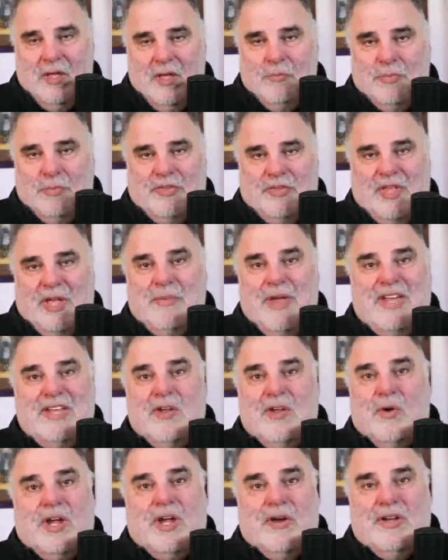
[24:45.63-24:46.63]
but they made
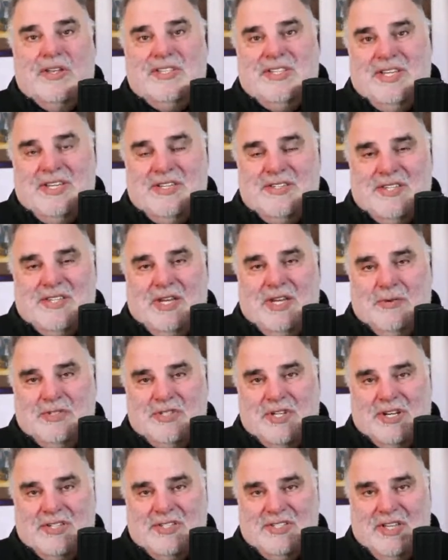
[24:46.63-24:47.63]
no guarantees that he was
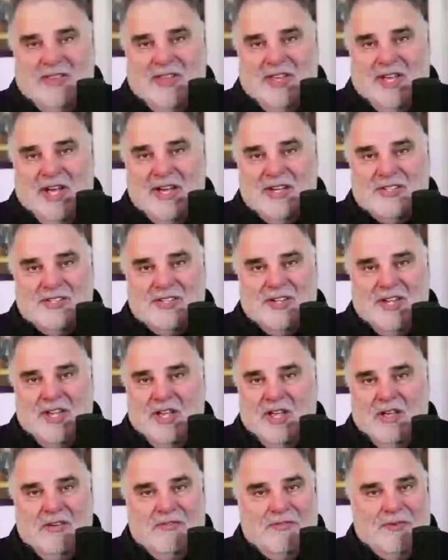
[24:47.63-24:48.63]
going to see the ice
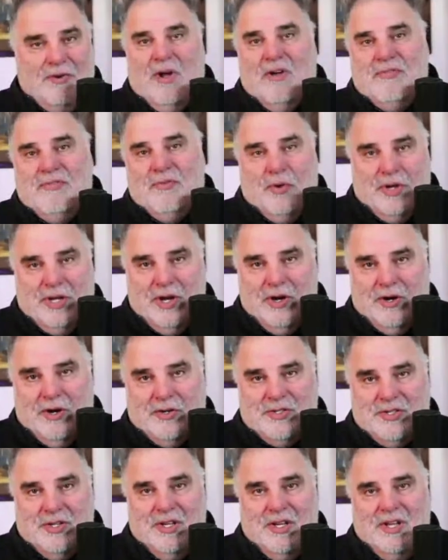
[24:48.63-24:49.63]
for all 4
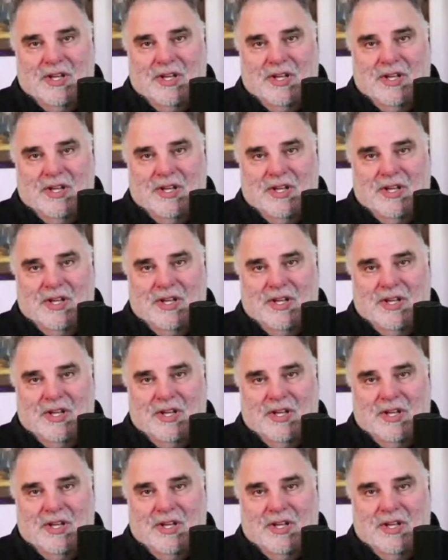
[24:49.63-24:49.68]
years.